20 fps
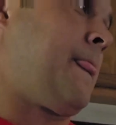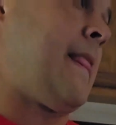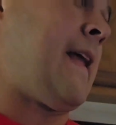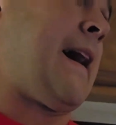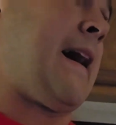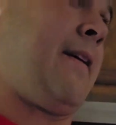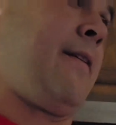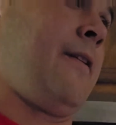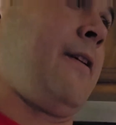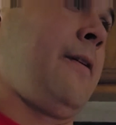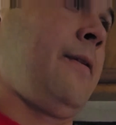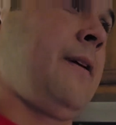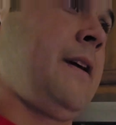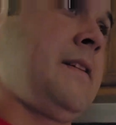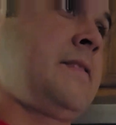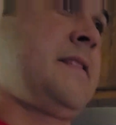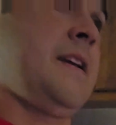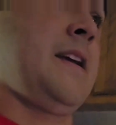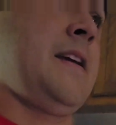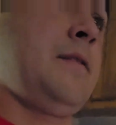I don't know.
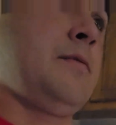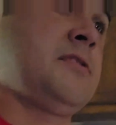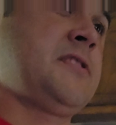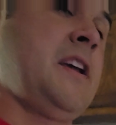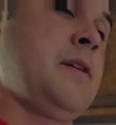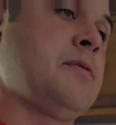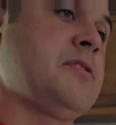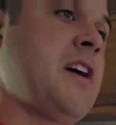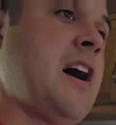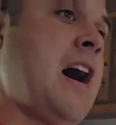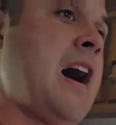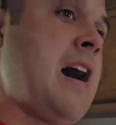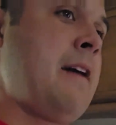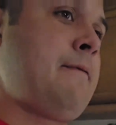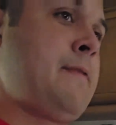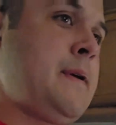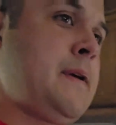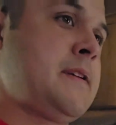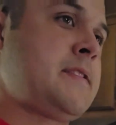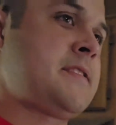It was
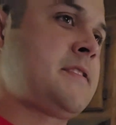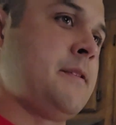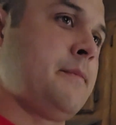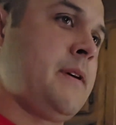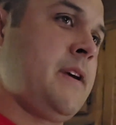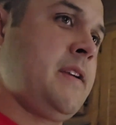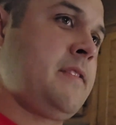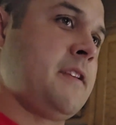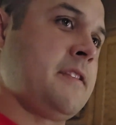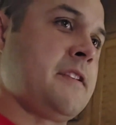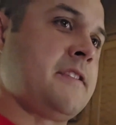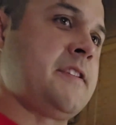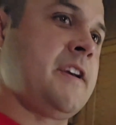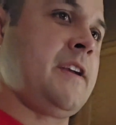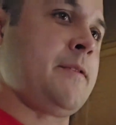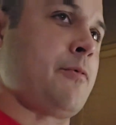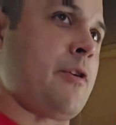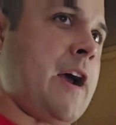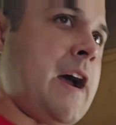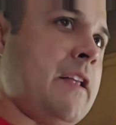obvious to me that the
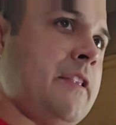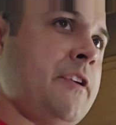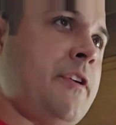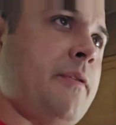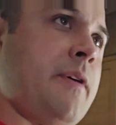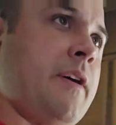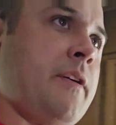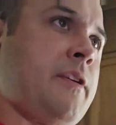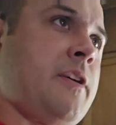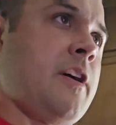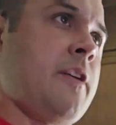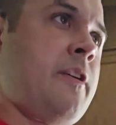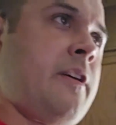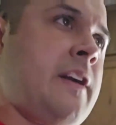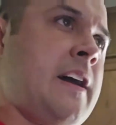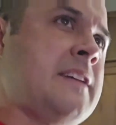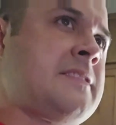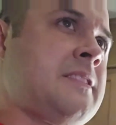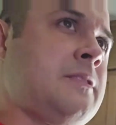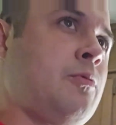team rallied around Gunner,
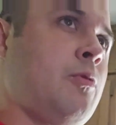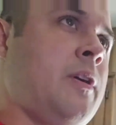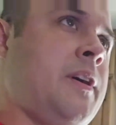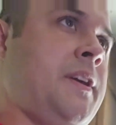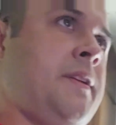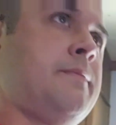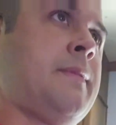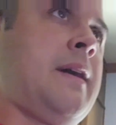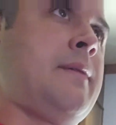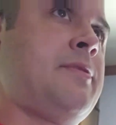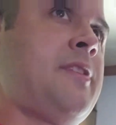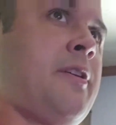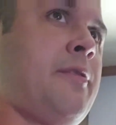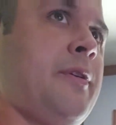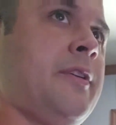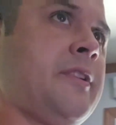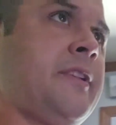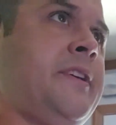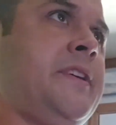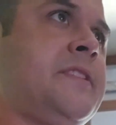and I said, wait, maybe there
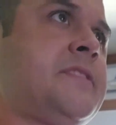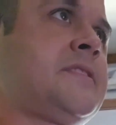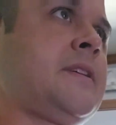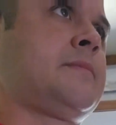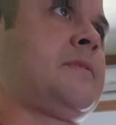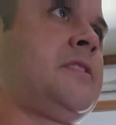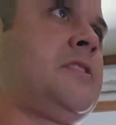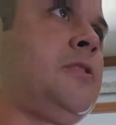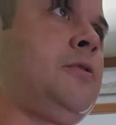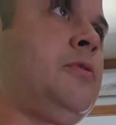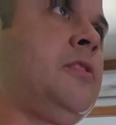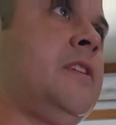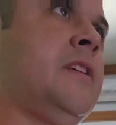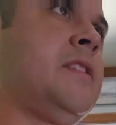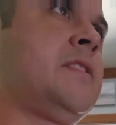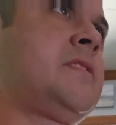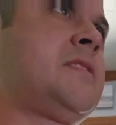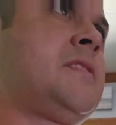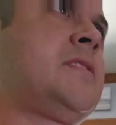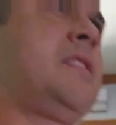really is something to
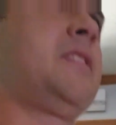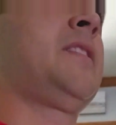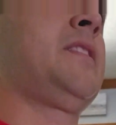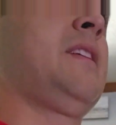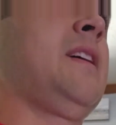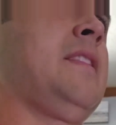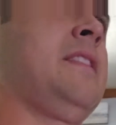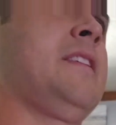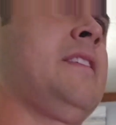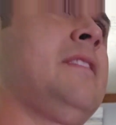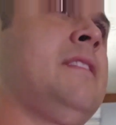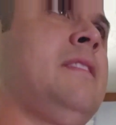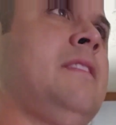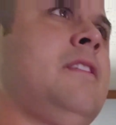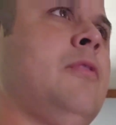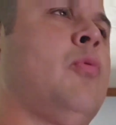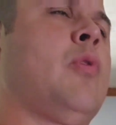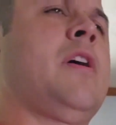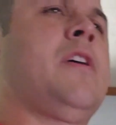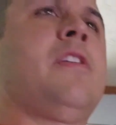this. And then
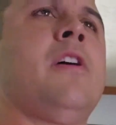the way